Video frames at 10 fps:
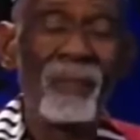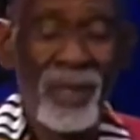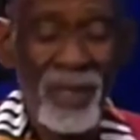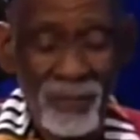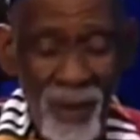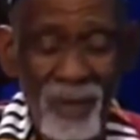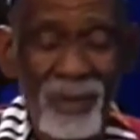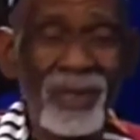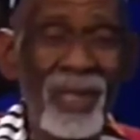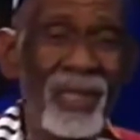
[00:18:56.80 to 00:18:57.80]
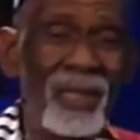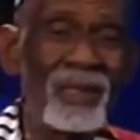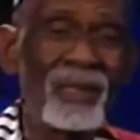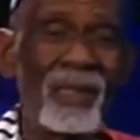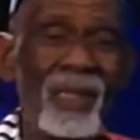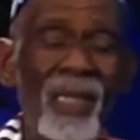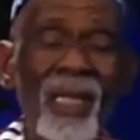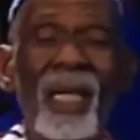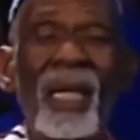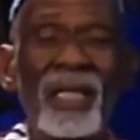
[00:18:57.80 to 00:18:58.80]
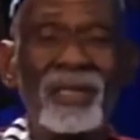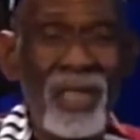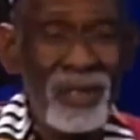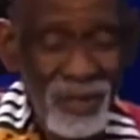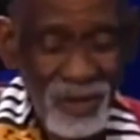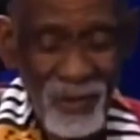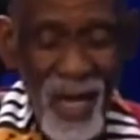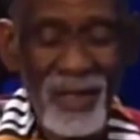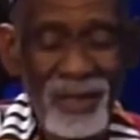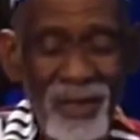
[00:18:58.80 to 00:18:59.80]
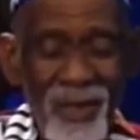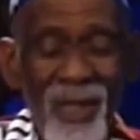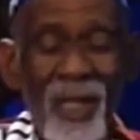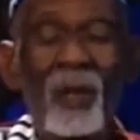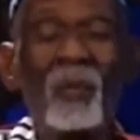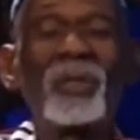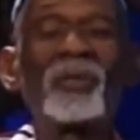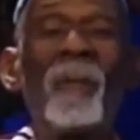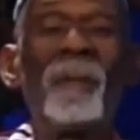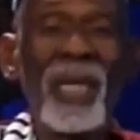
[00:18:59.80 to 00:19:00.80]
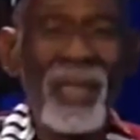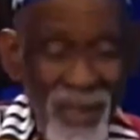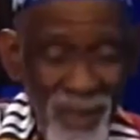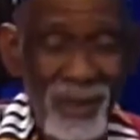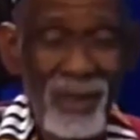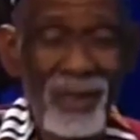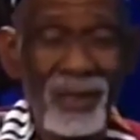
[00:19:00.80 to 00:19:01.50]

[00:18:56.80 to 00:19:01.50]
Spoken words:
But Hippocrates, like Jesus Christ, was obedient